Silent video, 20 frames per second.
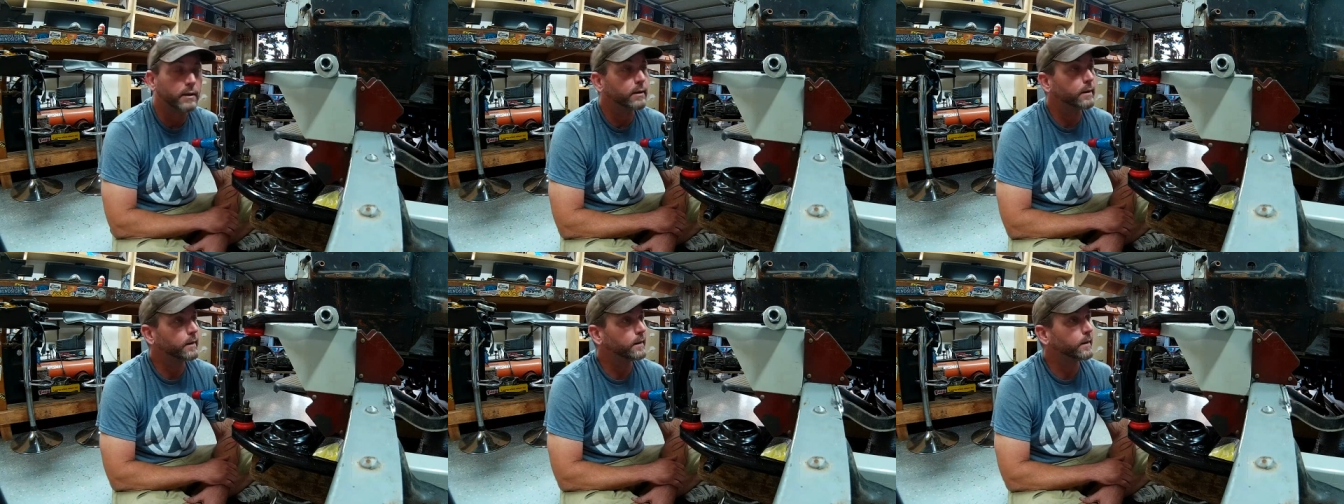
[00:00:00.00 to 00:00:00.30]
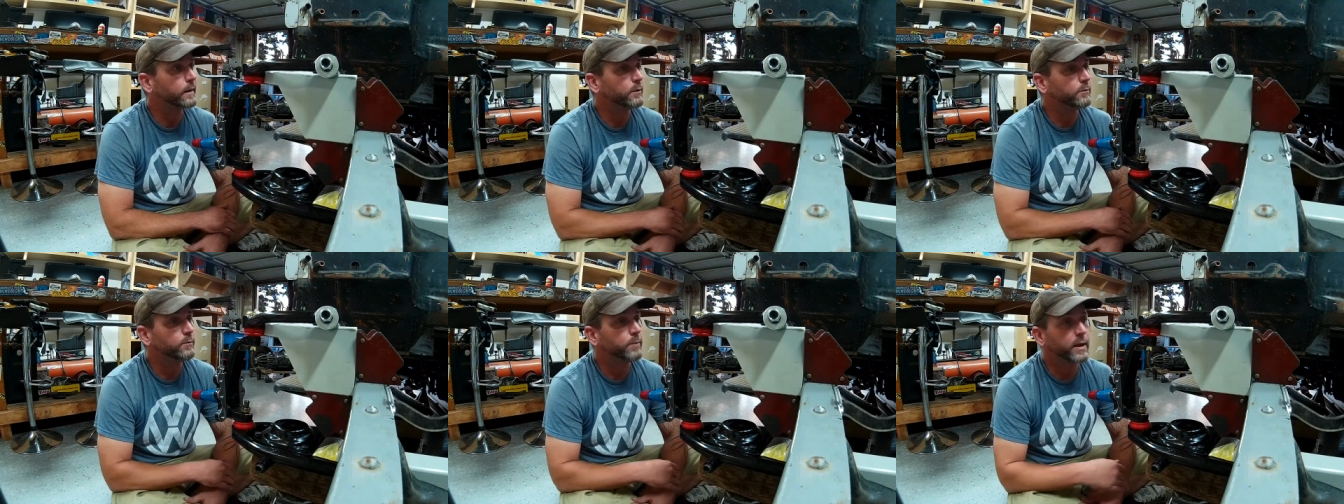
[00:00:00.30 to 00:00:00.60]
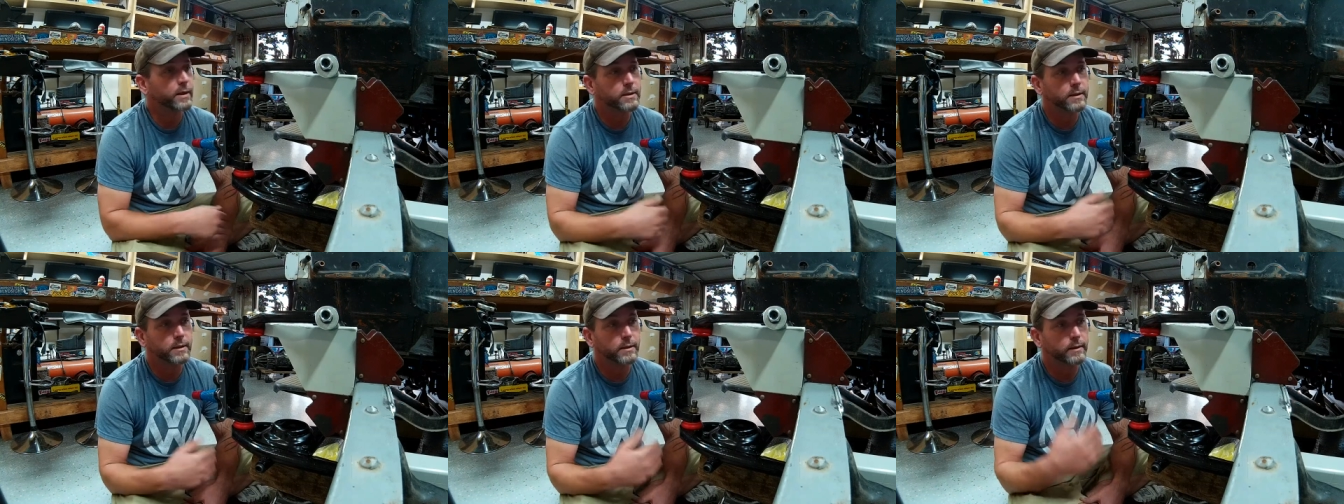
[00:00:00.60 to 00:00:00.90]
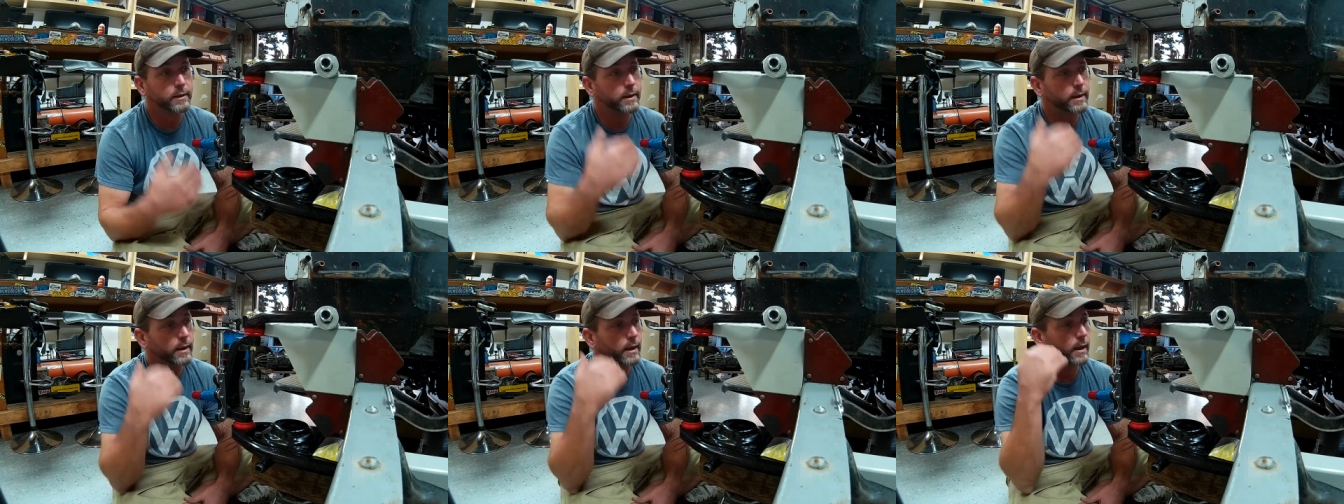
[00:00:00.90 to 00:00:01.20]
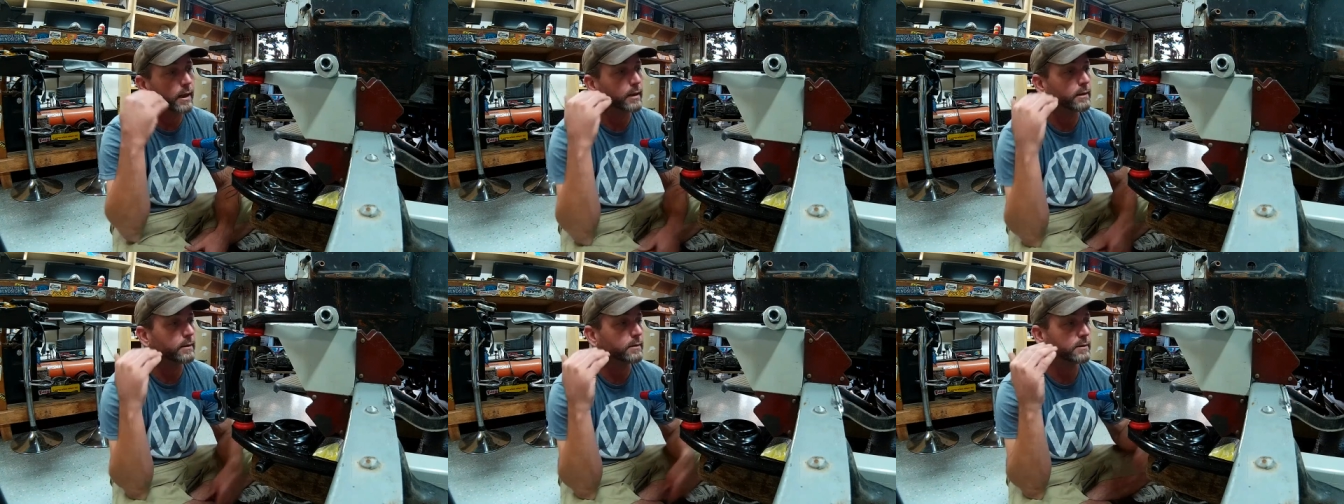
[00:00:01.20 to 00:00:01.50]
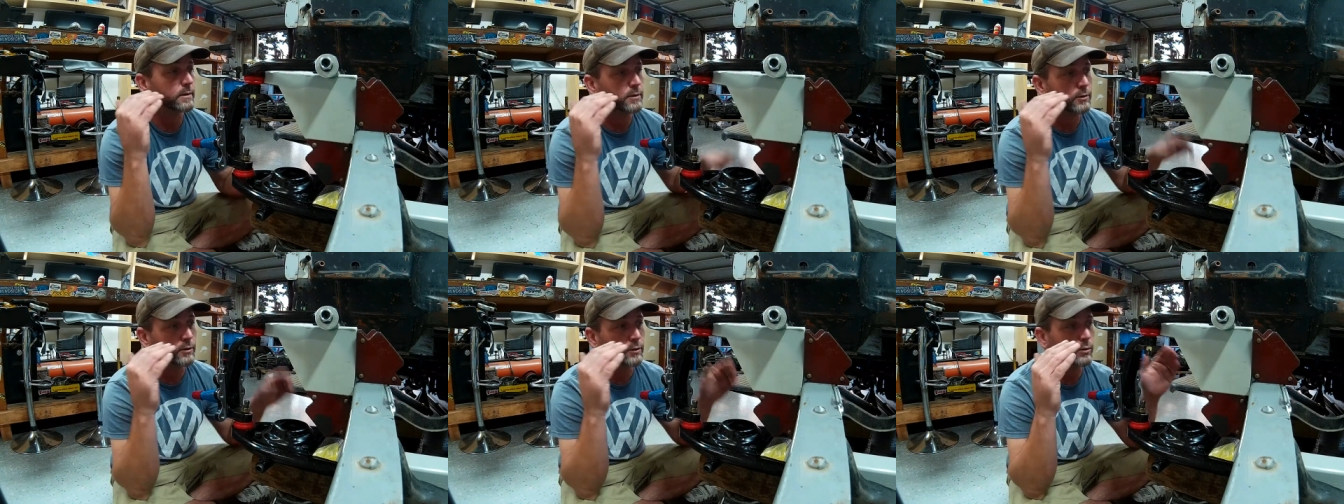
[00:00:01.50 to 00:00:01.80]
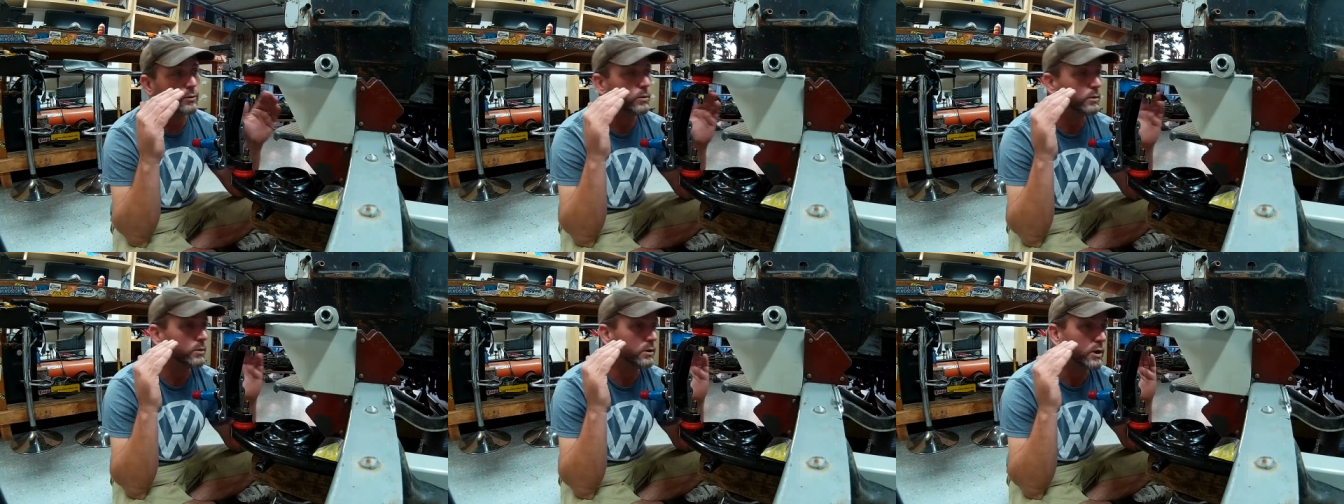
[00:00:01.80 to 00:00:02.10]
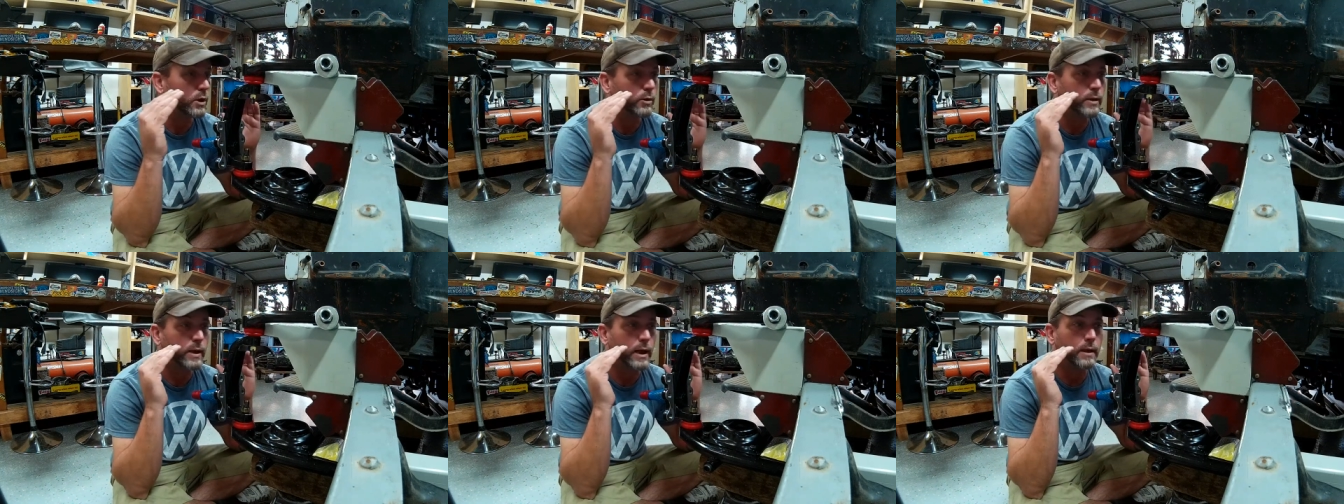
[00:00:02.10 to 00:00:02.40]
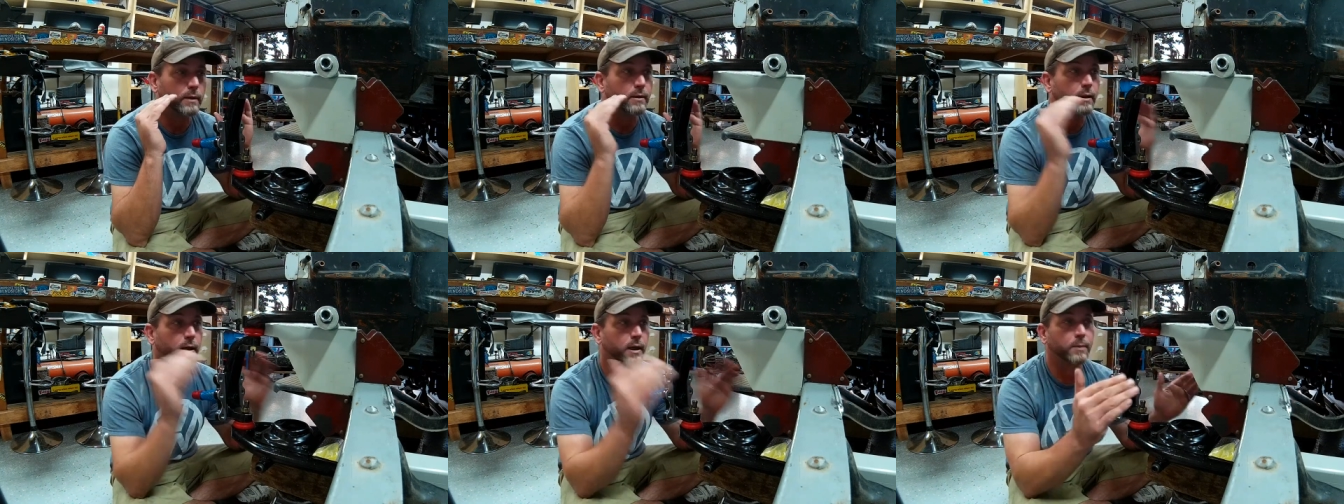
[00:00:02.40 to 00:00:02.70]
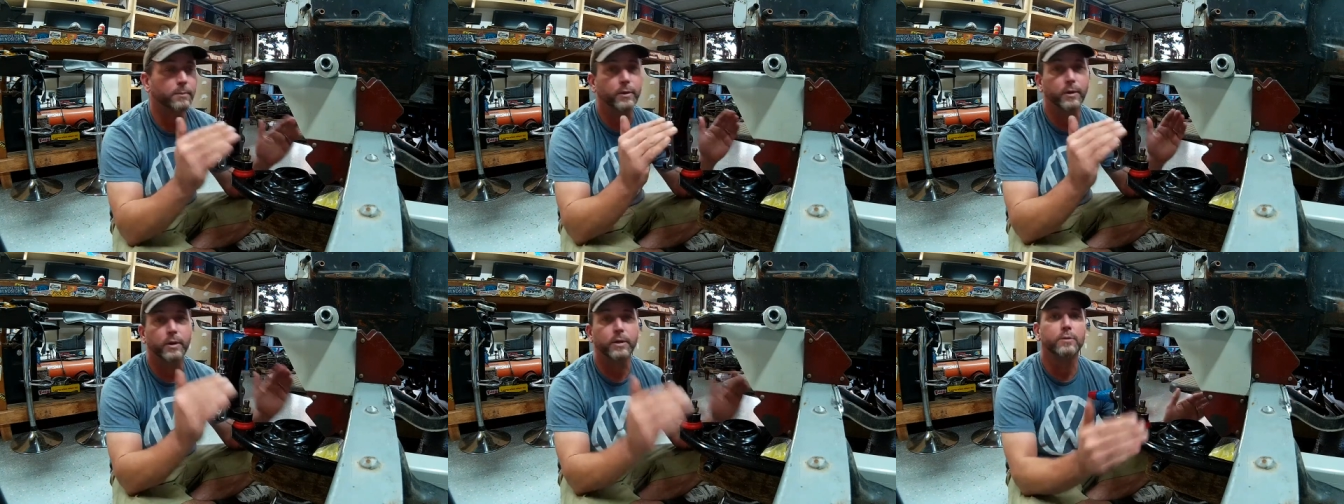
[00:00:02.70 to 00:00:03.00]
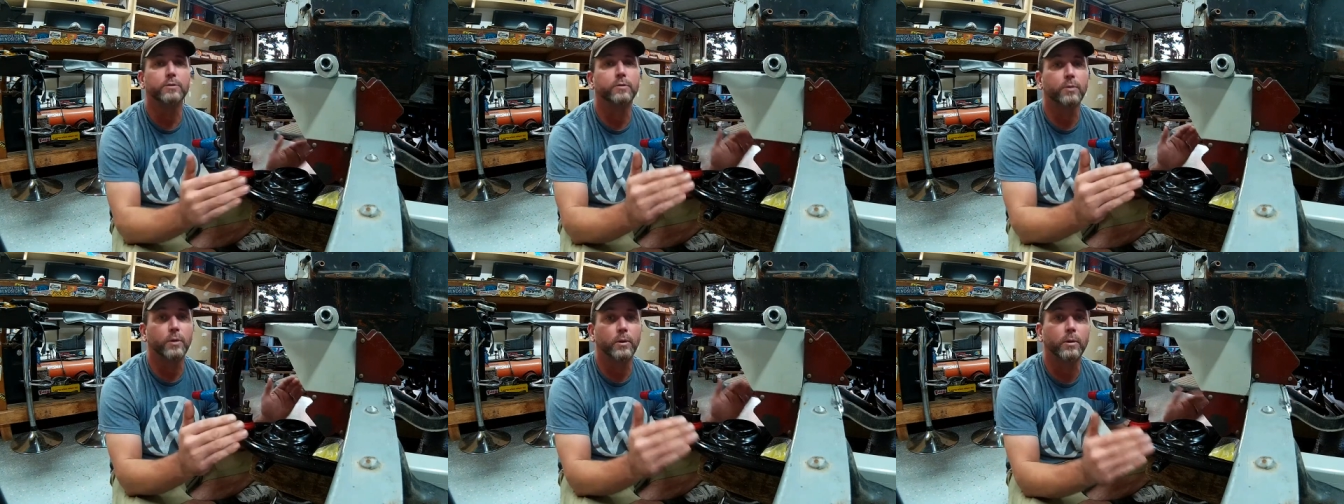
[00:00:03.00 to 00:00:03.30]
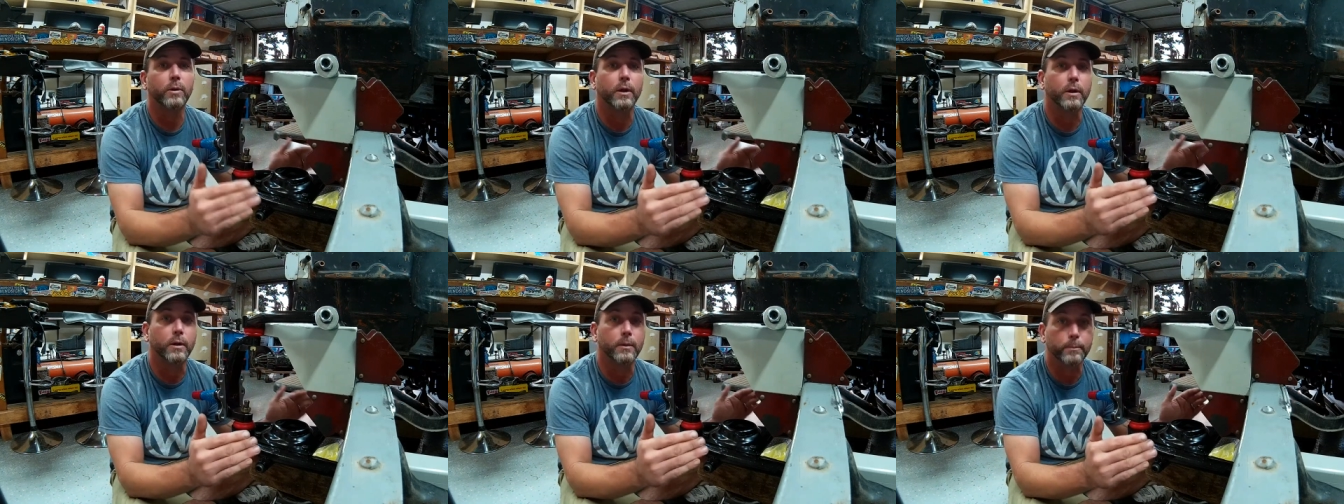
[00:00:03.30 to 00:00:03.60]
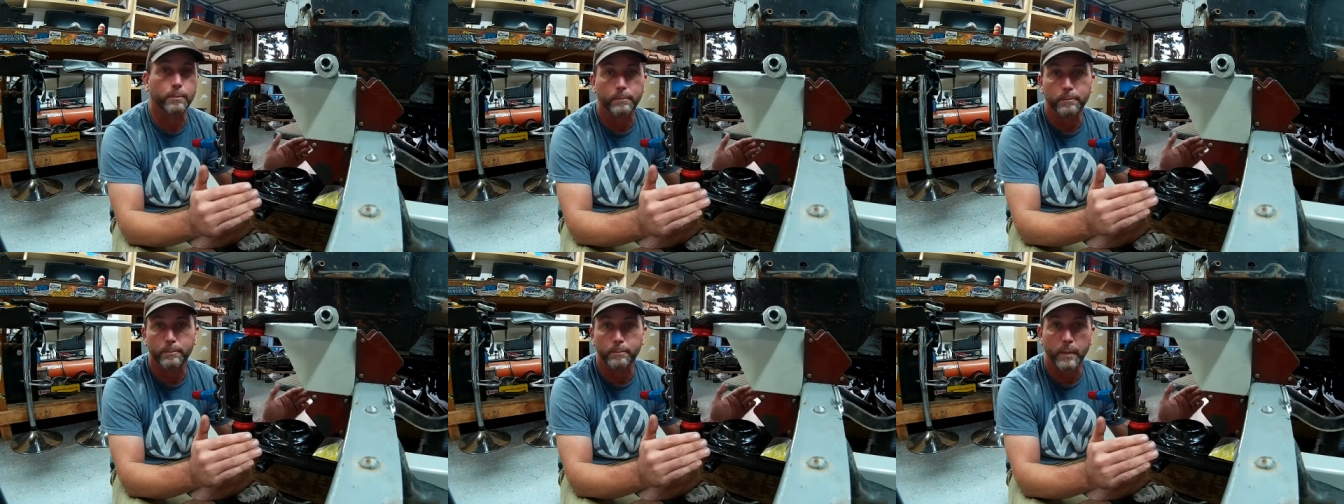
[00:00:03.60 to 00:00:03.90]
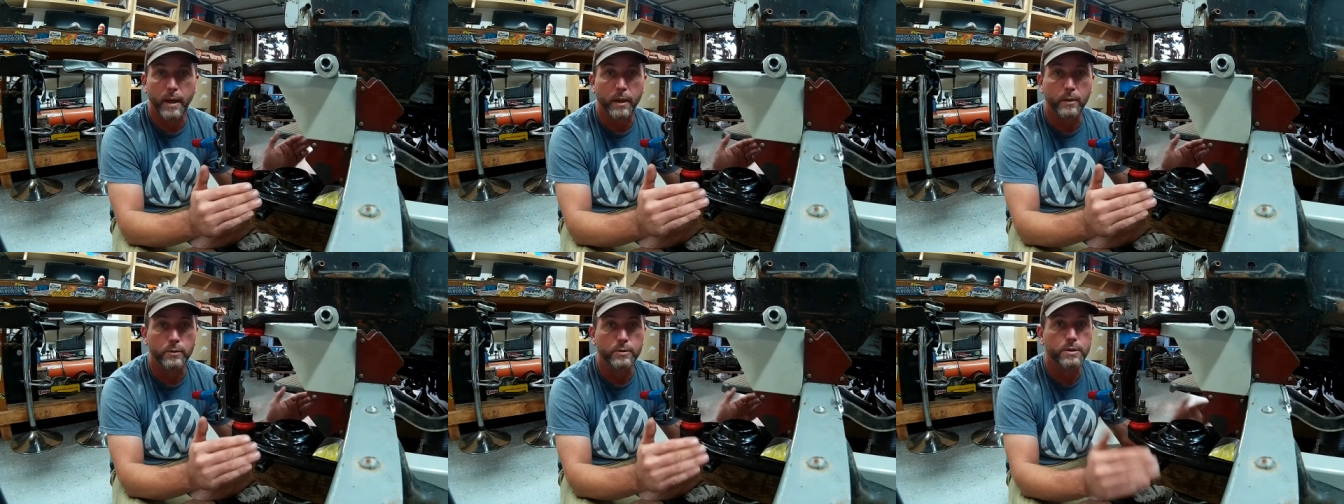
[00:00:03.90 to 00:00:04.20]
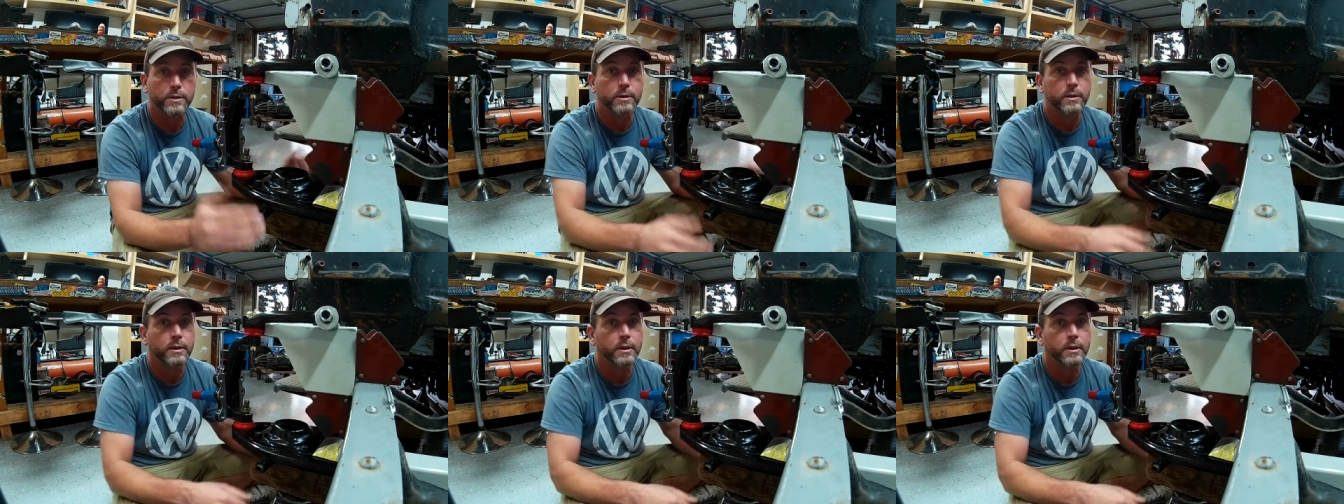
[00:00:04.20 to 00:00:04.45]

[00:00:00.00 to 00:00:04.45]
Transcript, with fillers: I've basically got to locate the upper control arm mounts